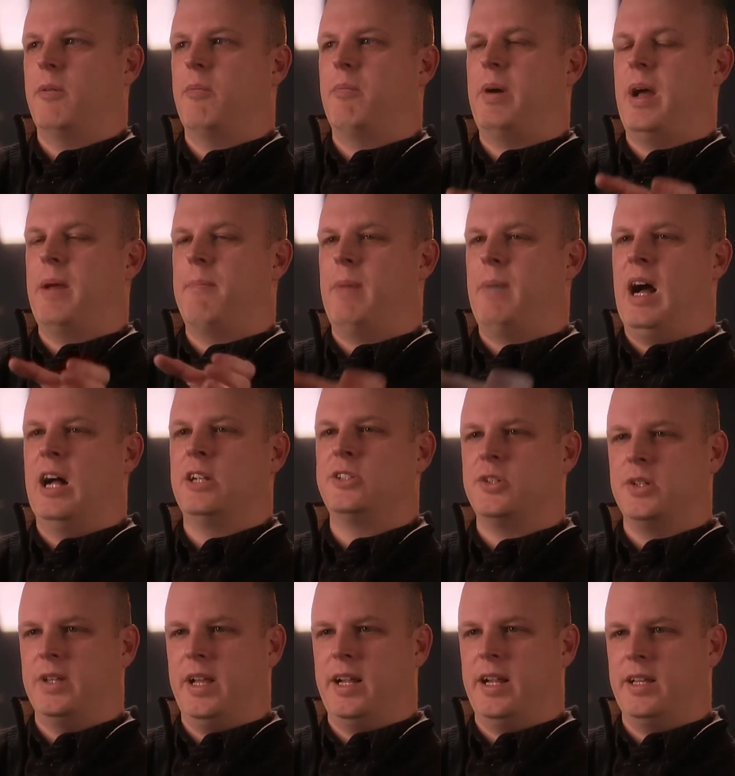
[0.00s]
by
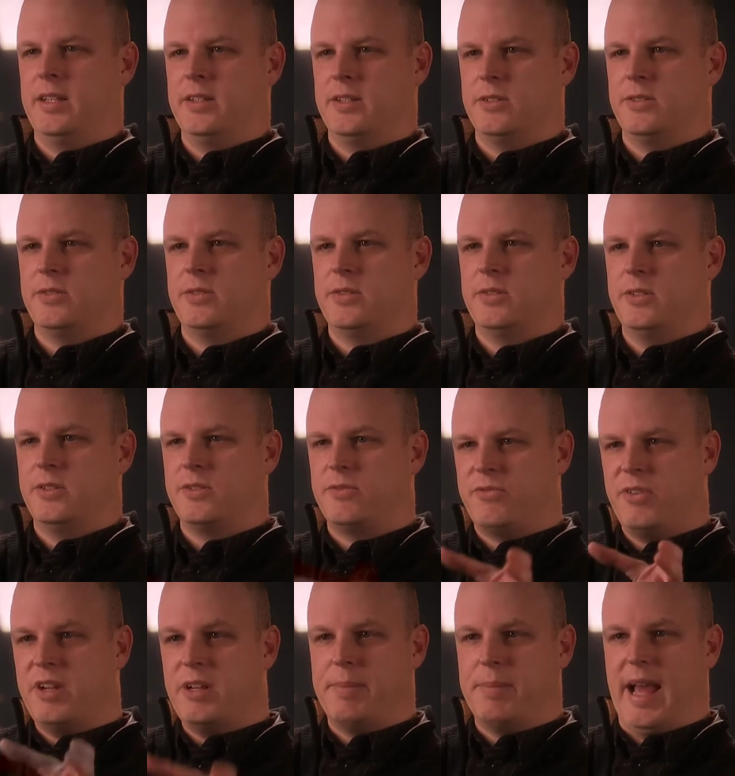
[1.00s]
modulating this, this
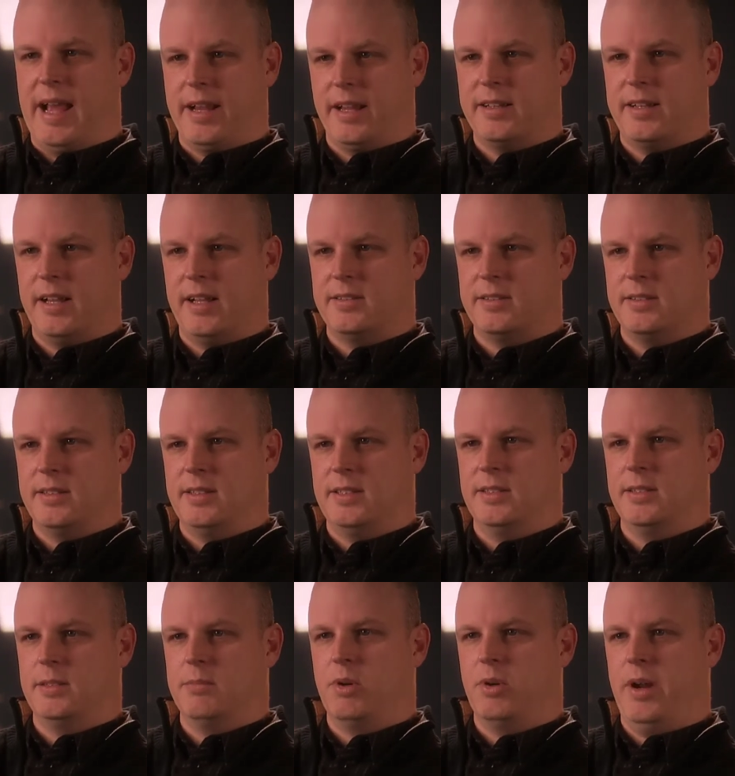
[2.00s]
feedback intensity
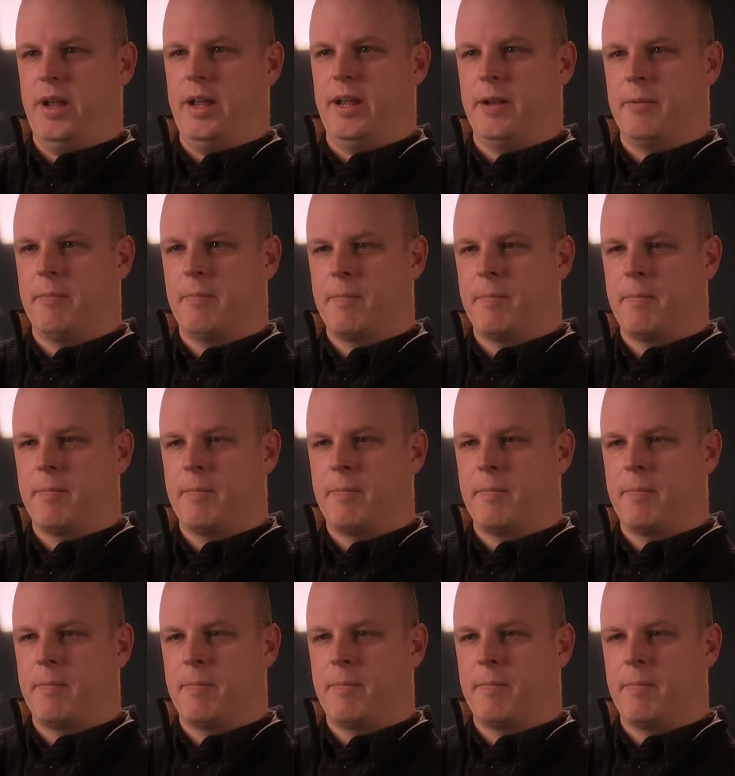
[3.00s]
in the brain.